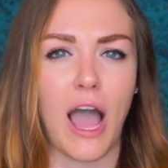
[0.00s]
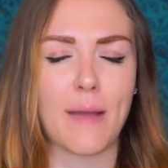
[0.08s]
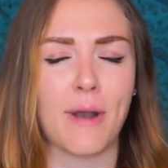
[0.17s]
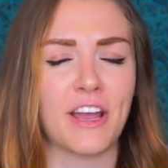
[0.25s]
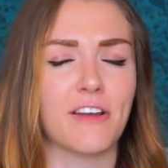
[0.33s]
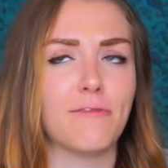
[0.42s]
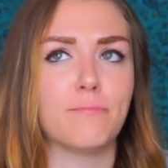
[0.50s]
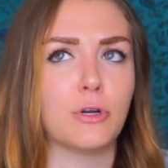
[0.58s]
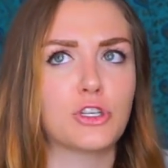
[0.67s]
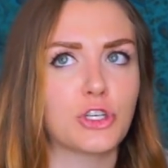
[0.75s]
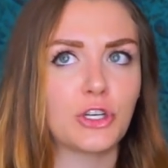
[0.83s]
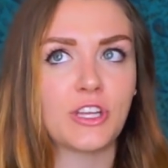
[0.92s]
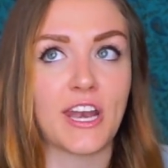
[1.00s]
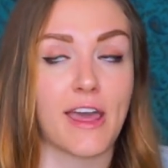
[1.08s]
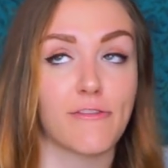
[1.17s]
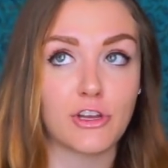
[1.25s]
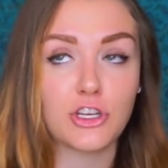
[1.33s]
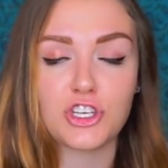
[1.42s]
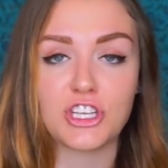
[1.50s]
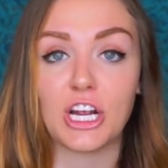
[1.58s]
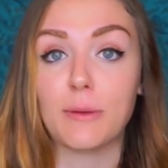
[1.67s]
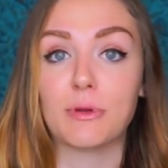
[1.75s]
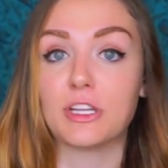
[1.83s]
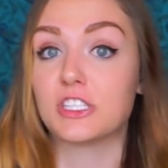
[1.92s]
I might have butchered that definition
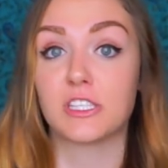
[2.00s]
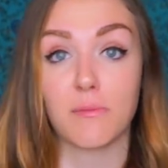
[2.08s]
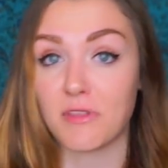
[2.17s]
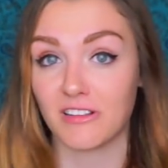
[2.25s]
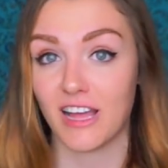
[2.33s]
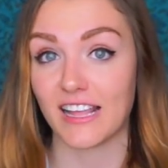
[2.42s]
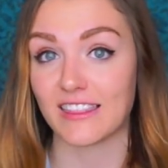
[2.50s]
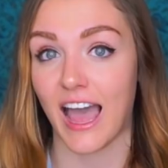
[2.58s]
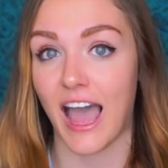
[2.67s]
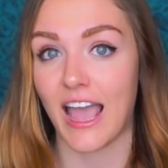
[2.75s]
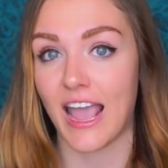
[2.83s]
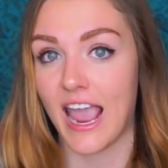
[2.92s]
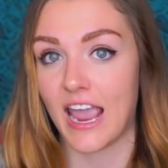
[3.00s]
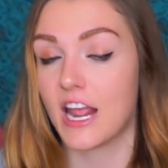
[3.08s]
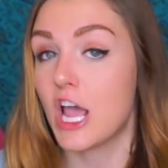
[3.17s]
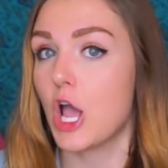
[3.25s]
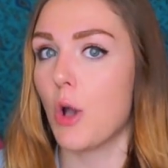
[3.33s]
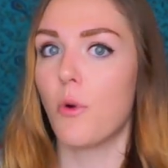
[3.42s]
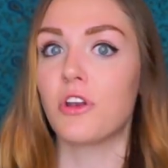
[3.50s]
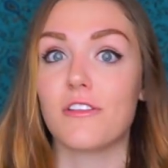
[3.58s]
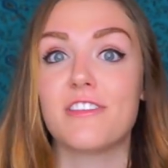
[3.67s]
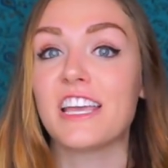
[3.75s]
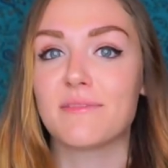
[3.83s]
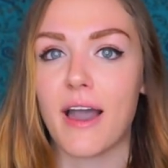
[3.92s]
there, but it's something like that. And when you
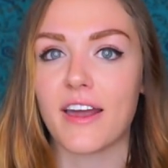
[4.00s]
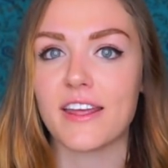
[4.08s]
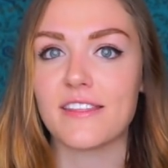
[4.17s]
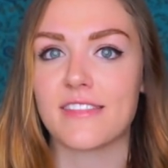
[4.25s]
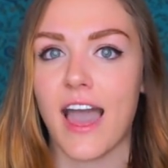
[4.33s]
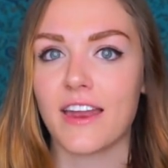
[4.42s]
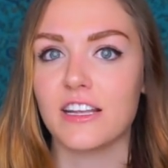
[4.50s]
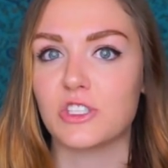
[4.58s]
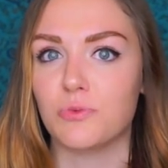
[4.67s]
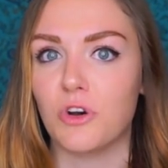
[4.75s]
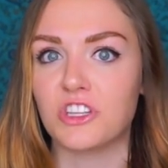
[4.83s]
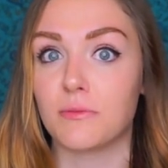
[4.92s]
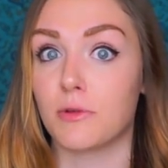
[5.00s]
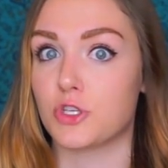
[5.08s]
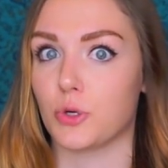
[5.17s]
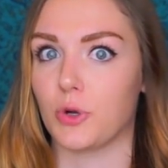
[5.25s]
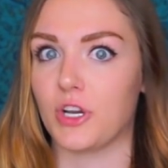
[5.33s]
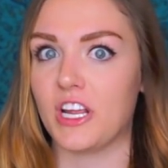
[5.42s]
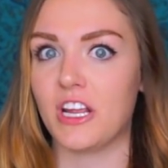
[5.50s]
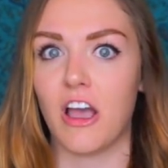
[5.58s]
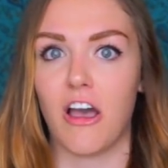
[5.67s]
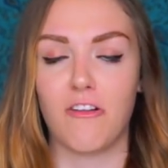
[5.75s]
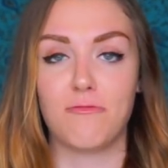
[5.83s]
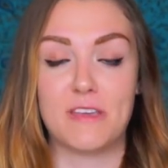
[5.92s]
think about it, that is what the majority
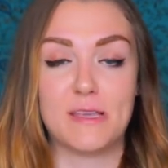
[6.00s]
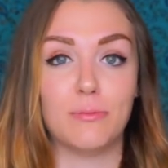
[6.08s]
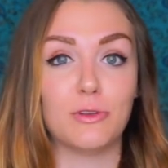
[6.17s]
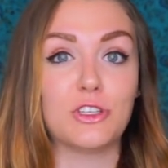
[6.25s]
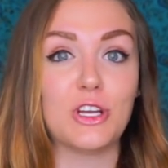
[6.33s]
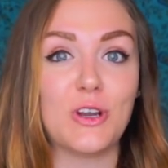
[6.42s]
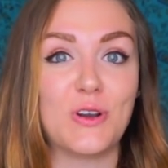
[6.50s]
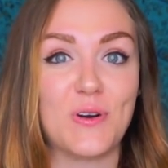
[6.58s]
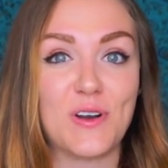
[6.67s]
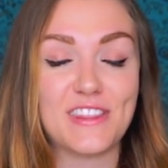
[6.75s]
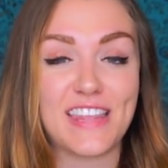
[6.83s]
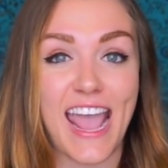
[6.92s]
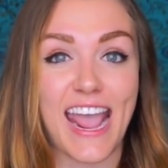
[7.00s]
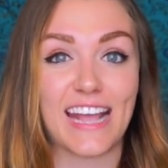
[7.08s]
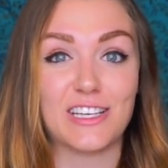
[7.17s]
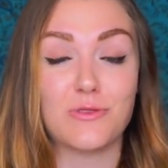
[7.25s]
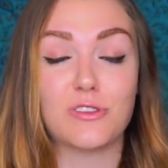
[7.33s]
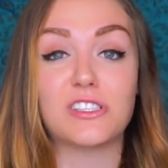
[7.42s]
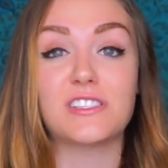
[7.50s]
of people do. They do the